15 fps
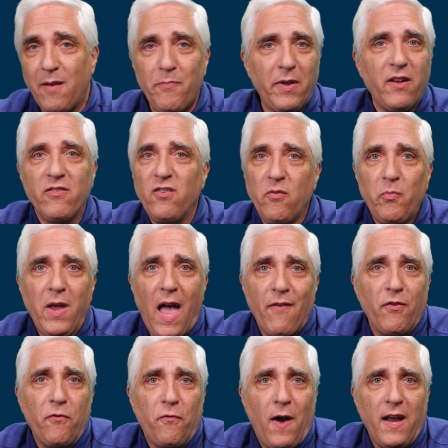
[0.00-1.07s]
Because we
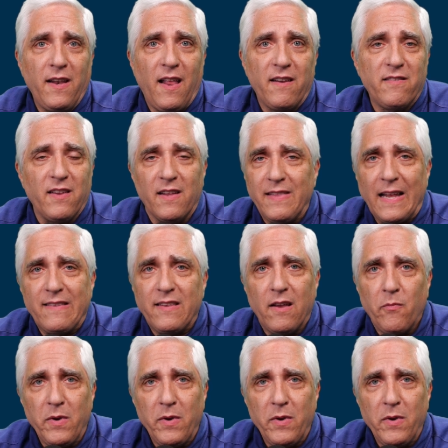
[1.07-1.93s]
haven't financed it. That's it.